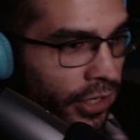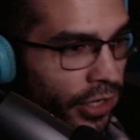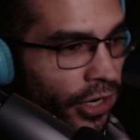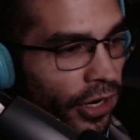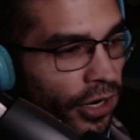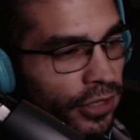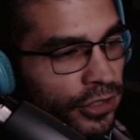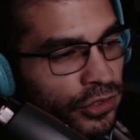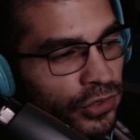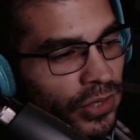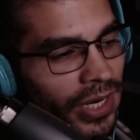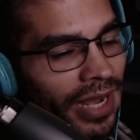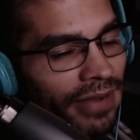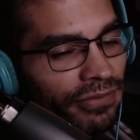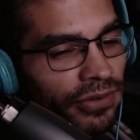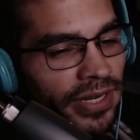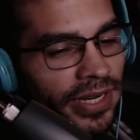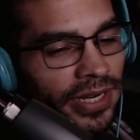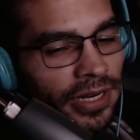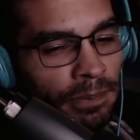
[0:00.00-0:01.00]
Our driver
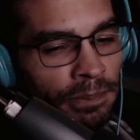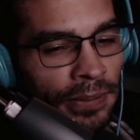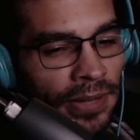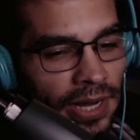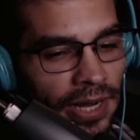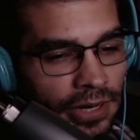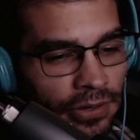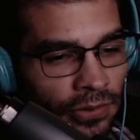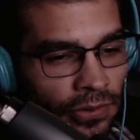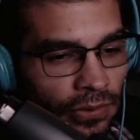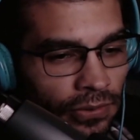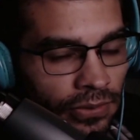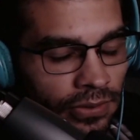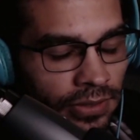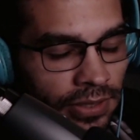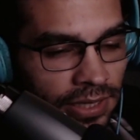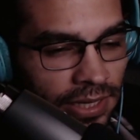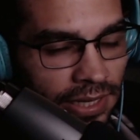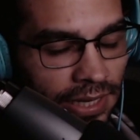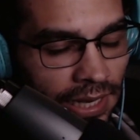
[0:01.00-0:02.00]
hit a pothole
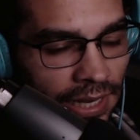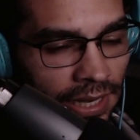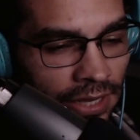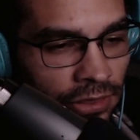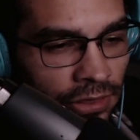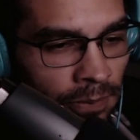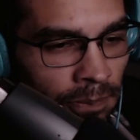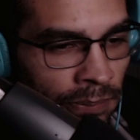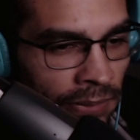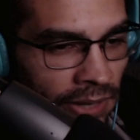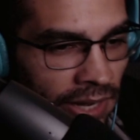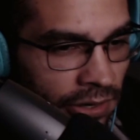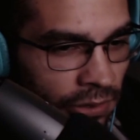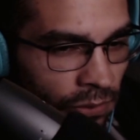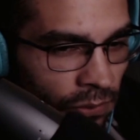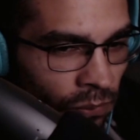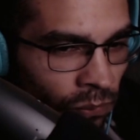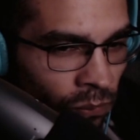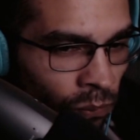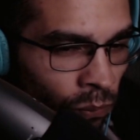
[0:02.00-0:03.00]
and the
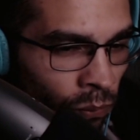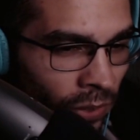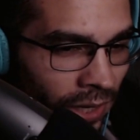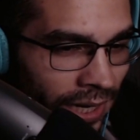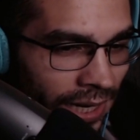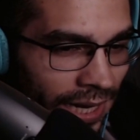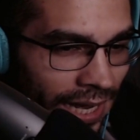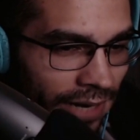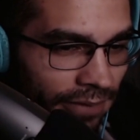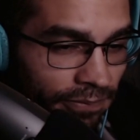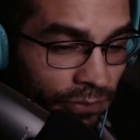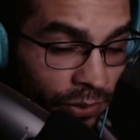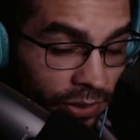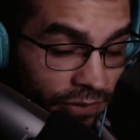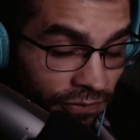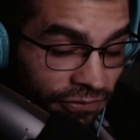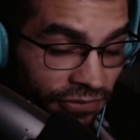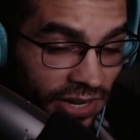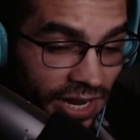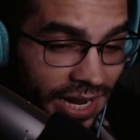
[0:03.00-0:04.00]
bottle went out of went
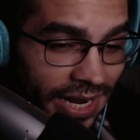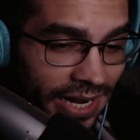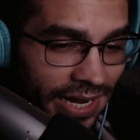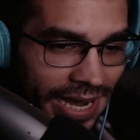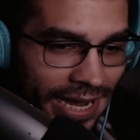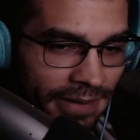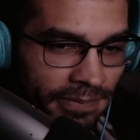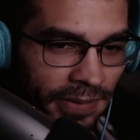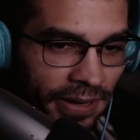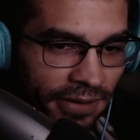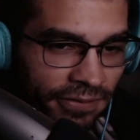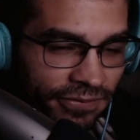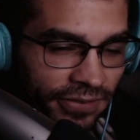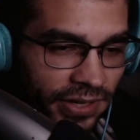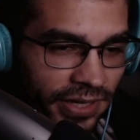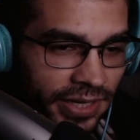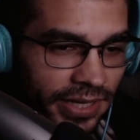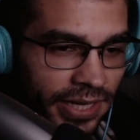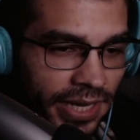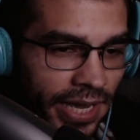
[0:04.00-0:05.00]
flying out of my
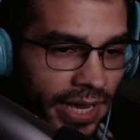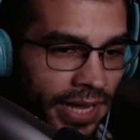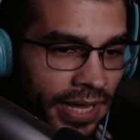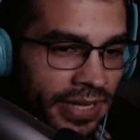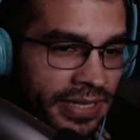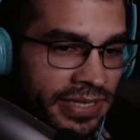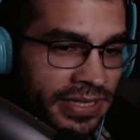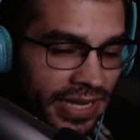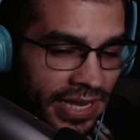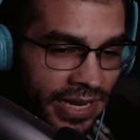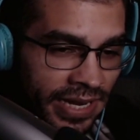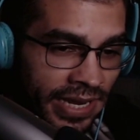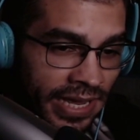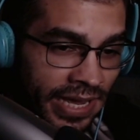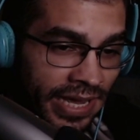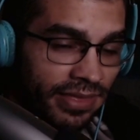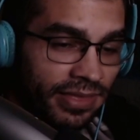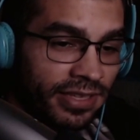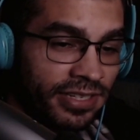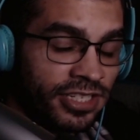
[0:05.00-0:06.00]
fucking hands and
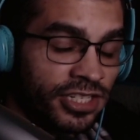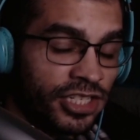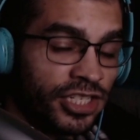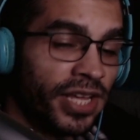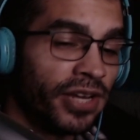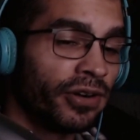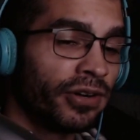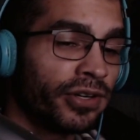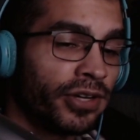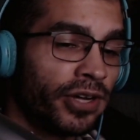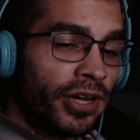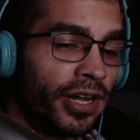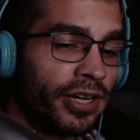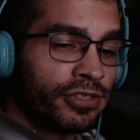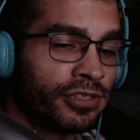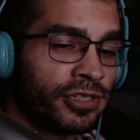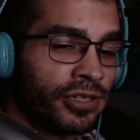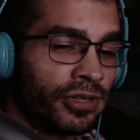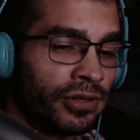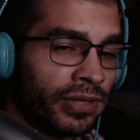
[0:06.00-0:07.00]
hit the center
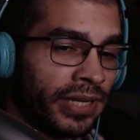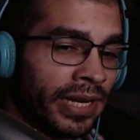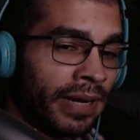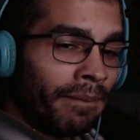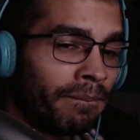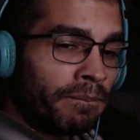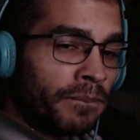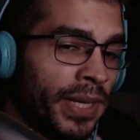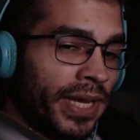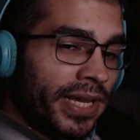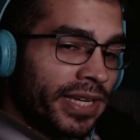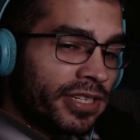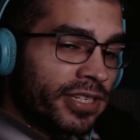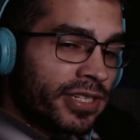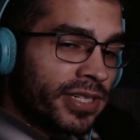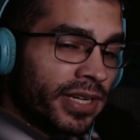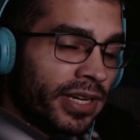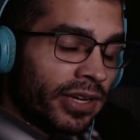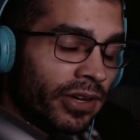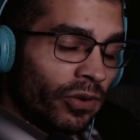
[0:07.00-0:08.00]
console and piss
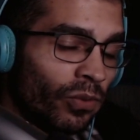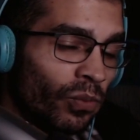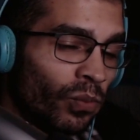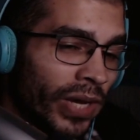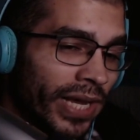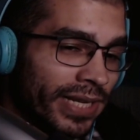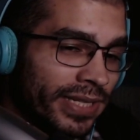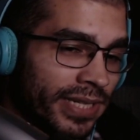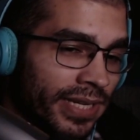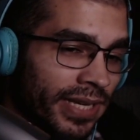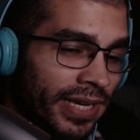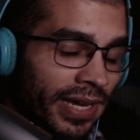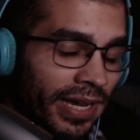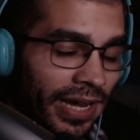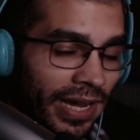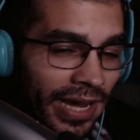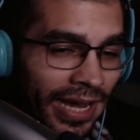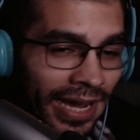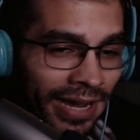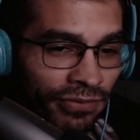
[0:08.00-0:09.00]
went
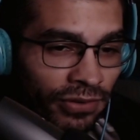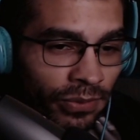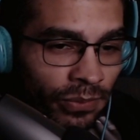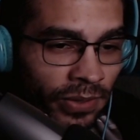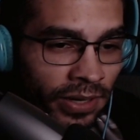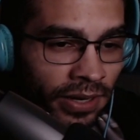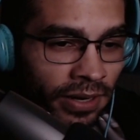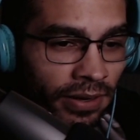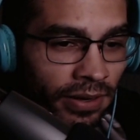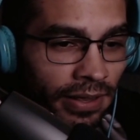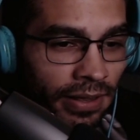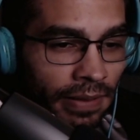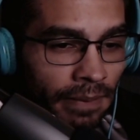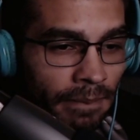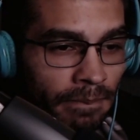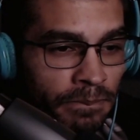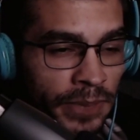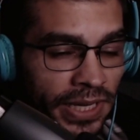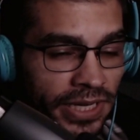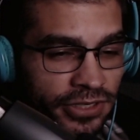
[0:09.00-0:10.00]
everywhere.
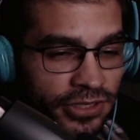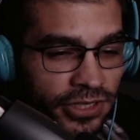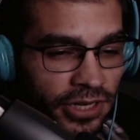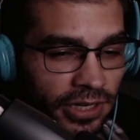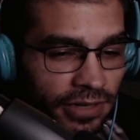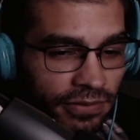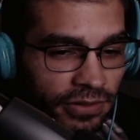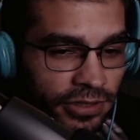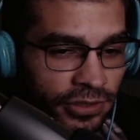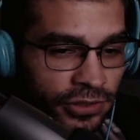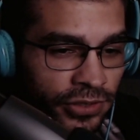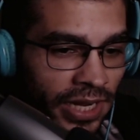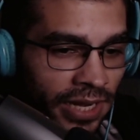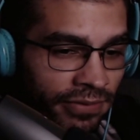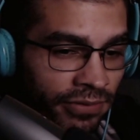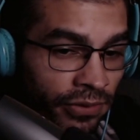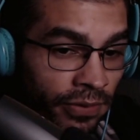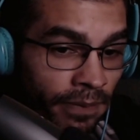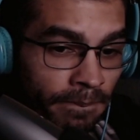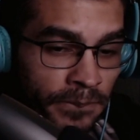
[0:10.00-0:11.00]
Piss all over the
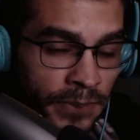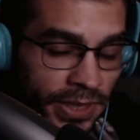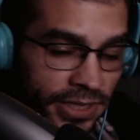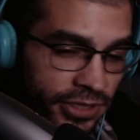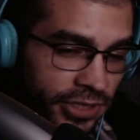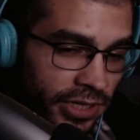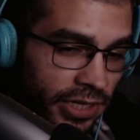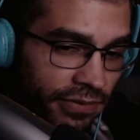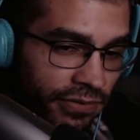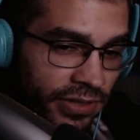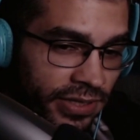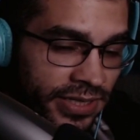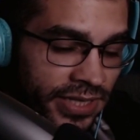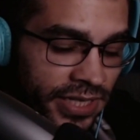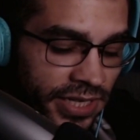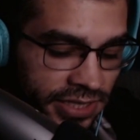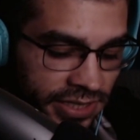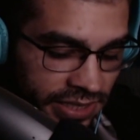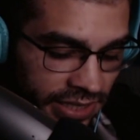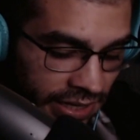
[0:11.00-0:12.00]
driver, piss all over the
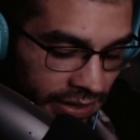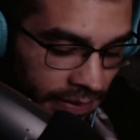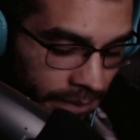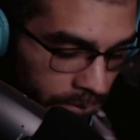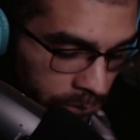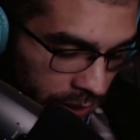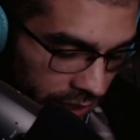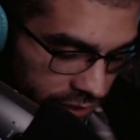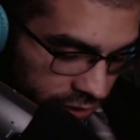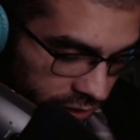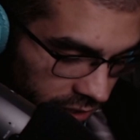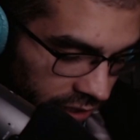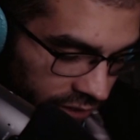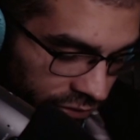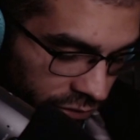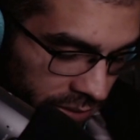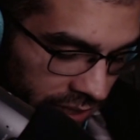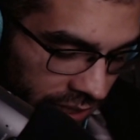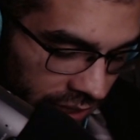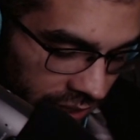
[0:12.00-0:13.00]
TC, piss all over
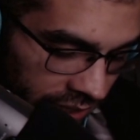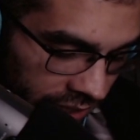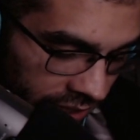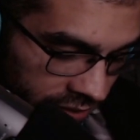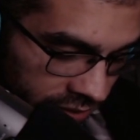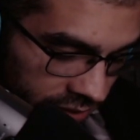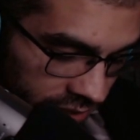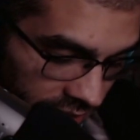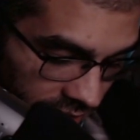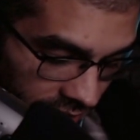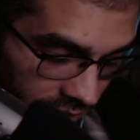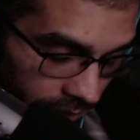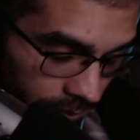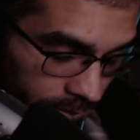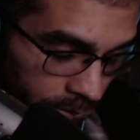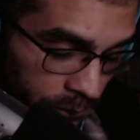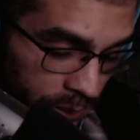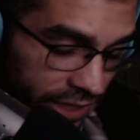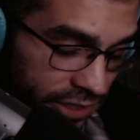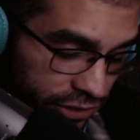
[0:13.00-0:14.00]
my legs,
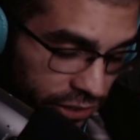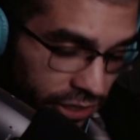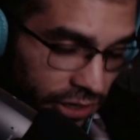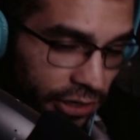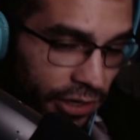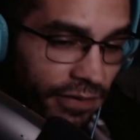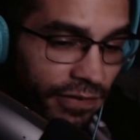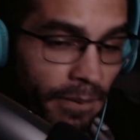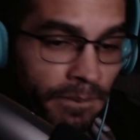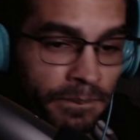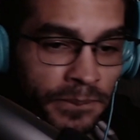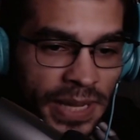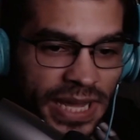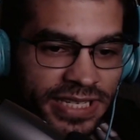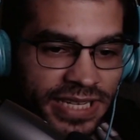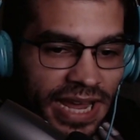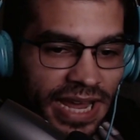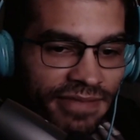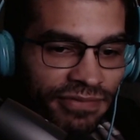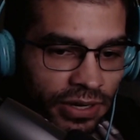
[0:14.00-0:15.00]
piss all over, piss
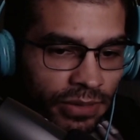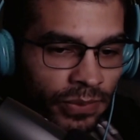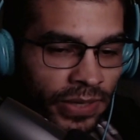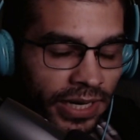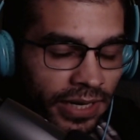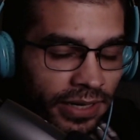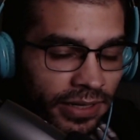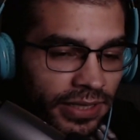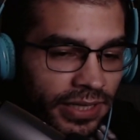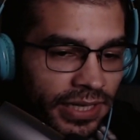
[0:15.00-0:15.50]
everywhere.